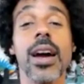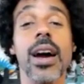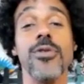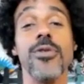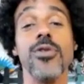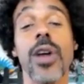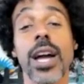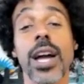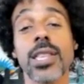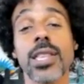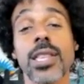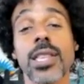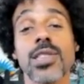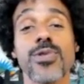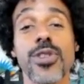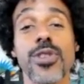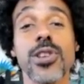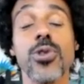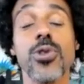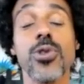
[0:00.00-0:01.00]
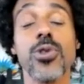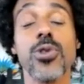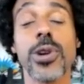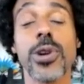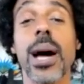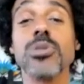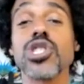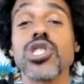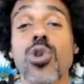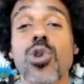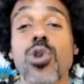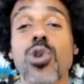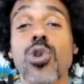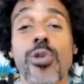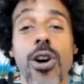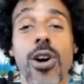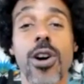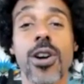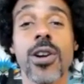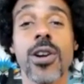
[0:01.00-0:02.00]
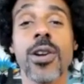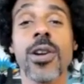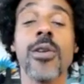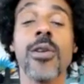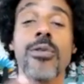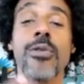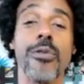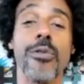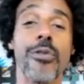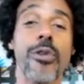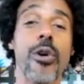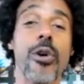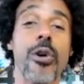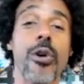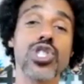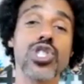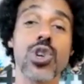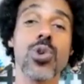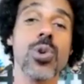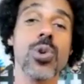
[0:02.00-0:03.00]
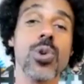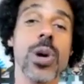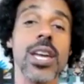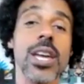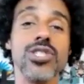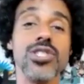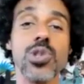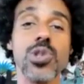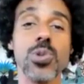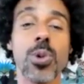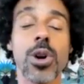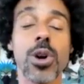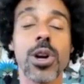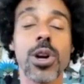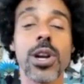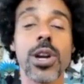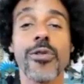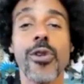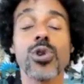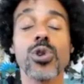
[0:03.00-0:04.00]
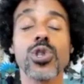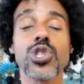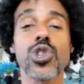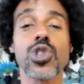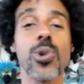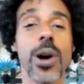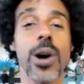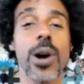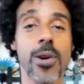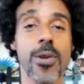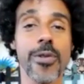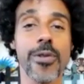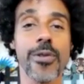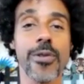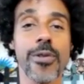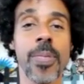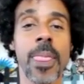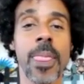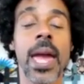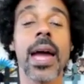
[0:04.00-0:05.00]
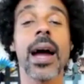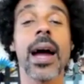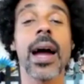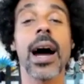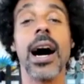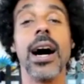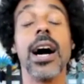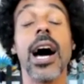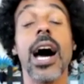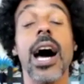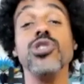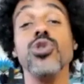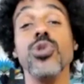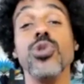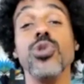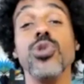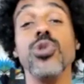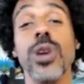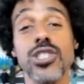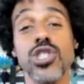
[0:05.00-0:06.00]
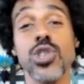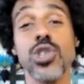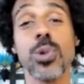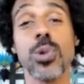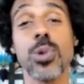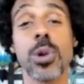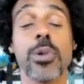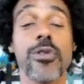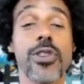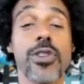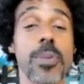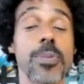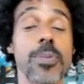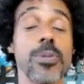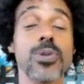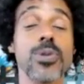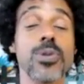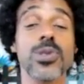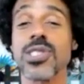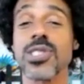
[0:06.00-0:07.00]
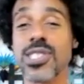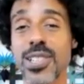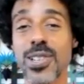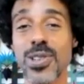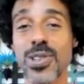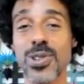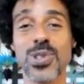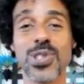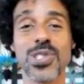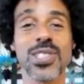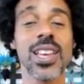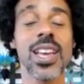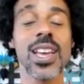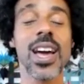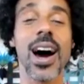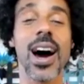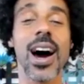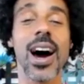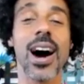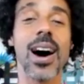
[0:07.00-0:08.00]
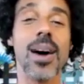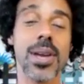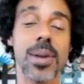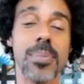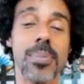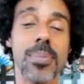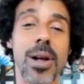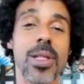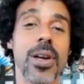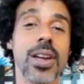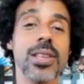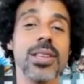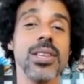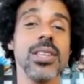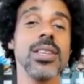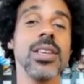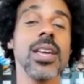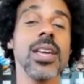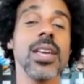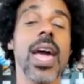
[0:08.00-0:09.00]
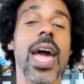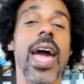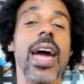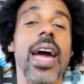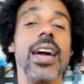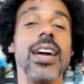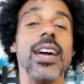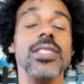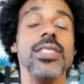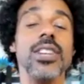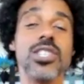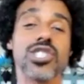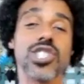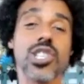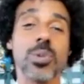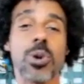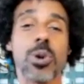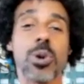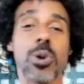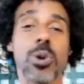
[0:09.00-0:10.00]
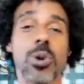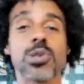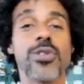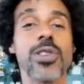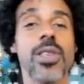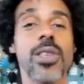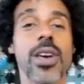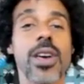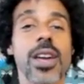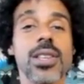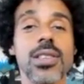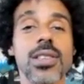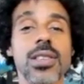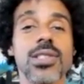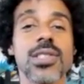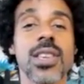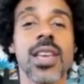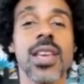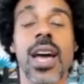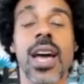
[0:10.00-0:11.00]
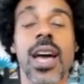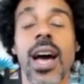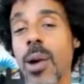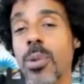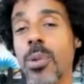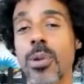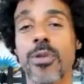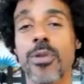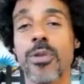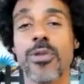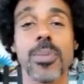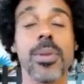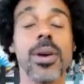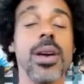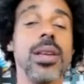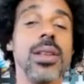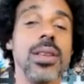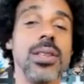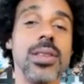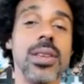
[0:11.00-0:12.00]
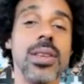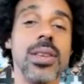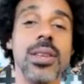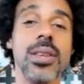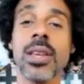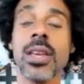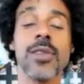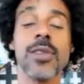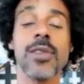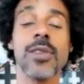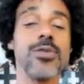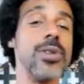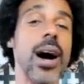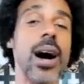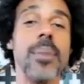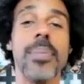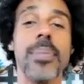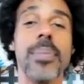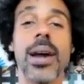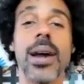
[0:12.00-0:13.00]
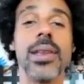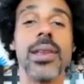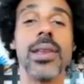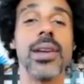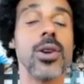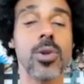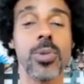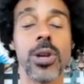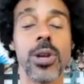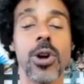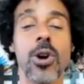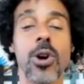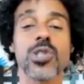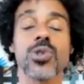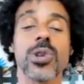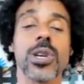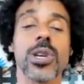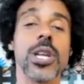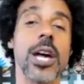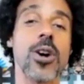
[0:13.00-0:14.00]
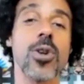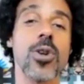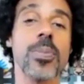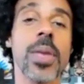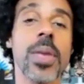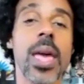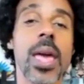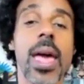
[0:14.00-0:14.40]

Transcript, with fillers: If you like this video, again, I'm Shophar from Fosho Energy Work and Fosho Health. I do energy work with couples and singles, me and my lady, and she works with the ladies. I work with the men, and then if you're non-binary, we also can help.